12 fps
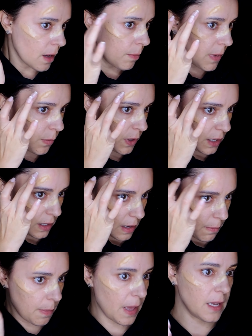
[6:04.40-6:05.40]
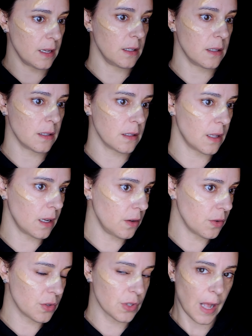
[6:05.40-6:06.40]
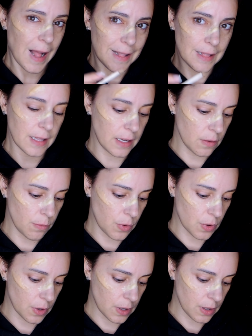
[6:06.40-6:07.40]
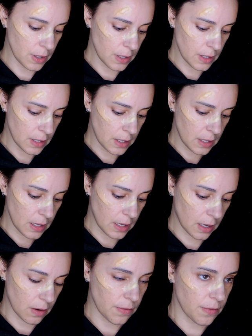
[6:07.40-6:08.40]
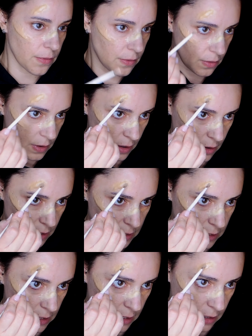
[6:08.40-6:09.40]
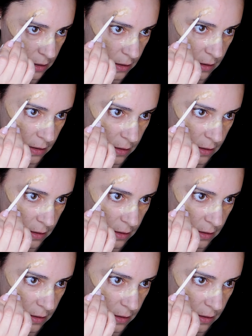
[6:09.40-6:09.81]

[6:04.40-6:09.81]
but we need a base that looks a little more kind of our skin,